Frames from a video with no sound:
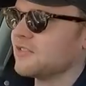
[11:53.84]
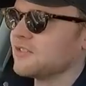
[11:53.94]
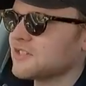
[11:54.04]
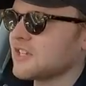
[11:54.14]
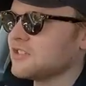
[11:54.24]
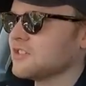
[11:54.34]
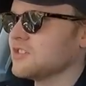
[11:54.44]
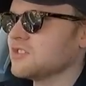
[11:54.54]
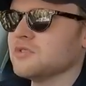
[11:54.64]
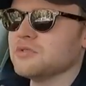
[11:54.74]
This engine
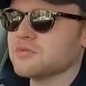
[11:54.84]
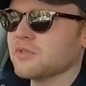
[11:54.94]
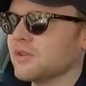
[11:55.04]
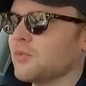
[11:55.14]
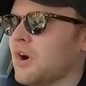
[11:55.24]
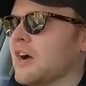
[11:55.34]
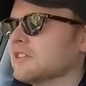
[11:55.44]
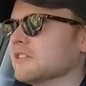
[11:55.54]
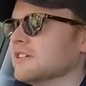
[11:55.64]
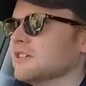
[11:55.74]
is used really
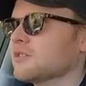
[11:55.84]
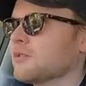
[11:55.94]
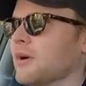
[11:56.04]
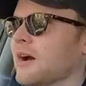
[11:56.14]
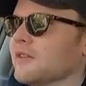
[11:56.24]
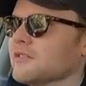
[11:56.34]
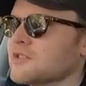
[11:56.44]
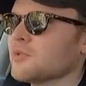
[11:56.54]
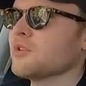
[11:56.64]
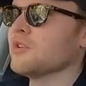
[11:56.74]
widely throughout the
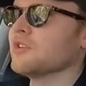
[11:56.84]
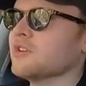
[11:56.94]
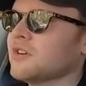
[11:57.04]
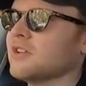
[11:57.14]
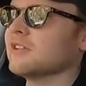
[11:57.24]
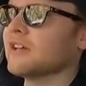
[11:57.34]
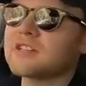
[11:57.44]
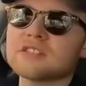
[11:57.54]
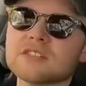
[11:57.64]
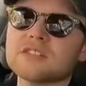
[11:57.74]
Toyota and
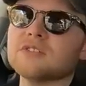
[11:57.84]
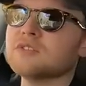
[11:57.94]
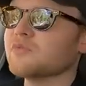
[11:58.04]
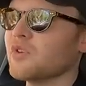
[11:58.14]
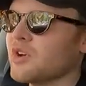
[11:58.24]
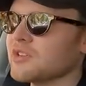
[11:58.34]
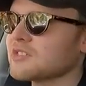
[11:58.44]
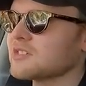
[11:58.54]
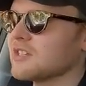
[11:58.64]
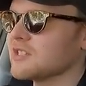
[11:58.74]
Lexus
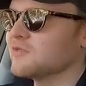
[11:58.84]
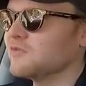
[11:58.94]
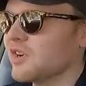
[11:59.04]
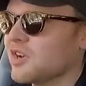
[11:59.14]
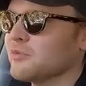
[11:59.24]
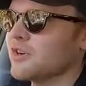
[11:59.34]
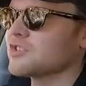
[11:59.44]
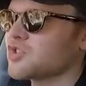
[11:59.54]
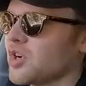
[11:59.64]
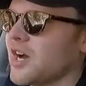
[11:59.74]
universe. It's very
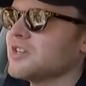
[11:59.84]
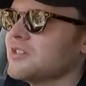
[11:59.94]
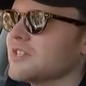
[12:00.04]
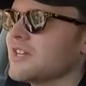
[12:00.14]
much tried and